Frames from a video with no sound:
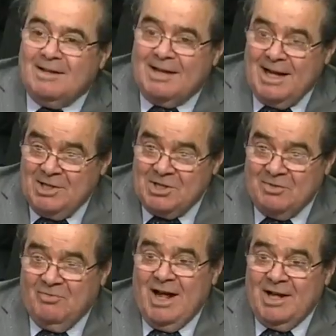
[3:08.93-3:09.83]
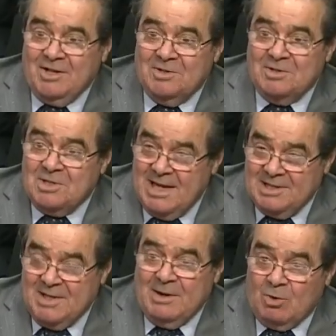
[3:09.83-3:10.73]
ancient values
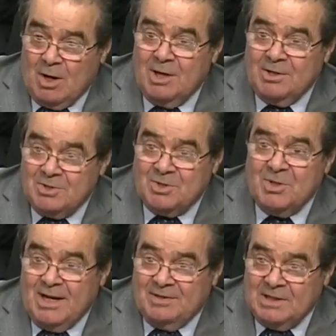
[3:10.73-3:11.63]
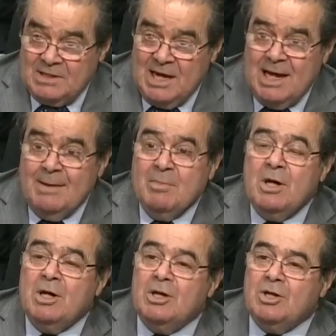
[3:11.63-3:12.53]
as they were understood at the time
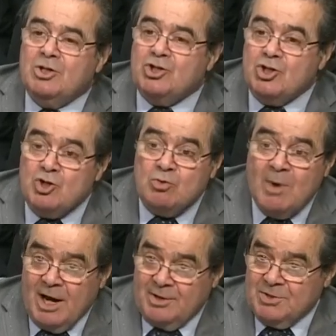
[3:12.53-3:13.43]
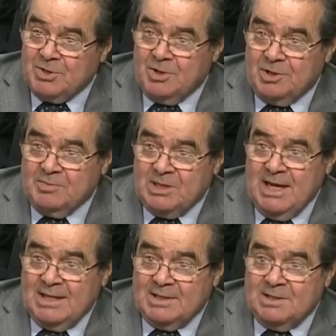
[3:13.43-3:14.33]
to new modern
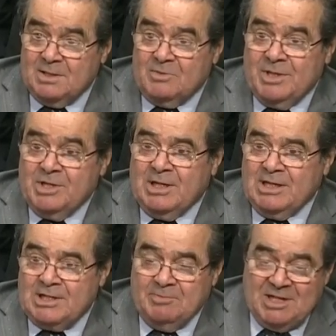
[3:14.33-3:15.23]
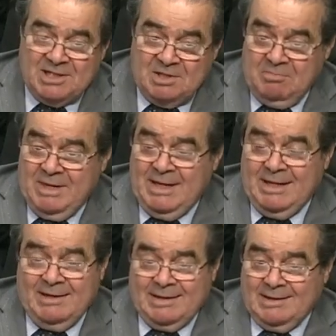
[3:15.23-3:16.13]
circumstances. Originalism doesn't
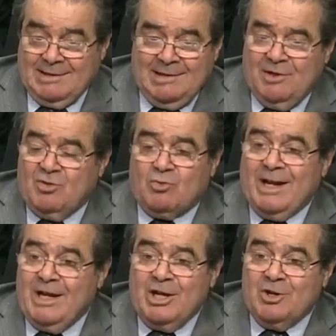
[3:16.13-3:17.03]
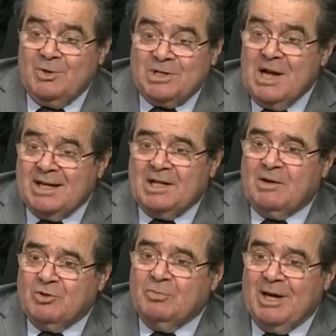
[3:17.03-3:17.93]
mean that the radio is not
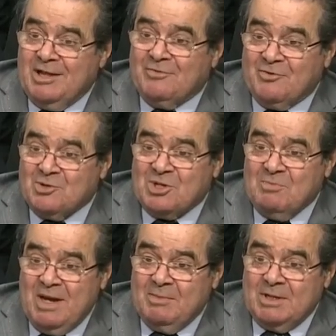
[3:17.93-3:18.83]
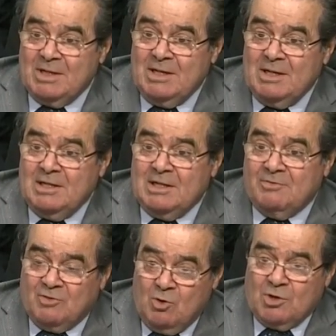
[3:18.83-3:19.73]
covered by the First Amendment.
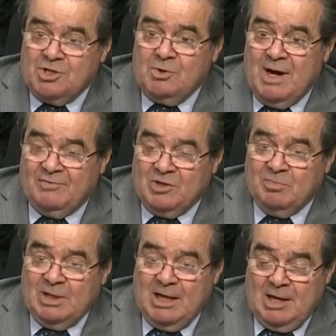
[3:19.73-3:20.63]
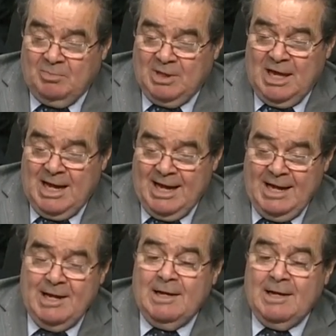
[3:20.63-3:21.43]
Of course, you have to apply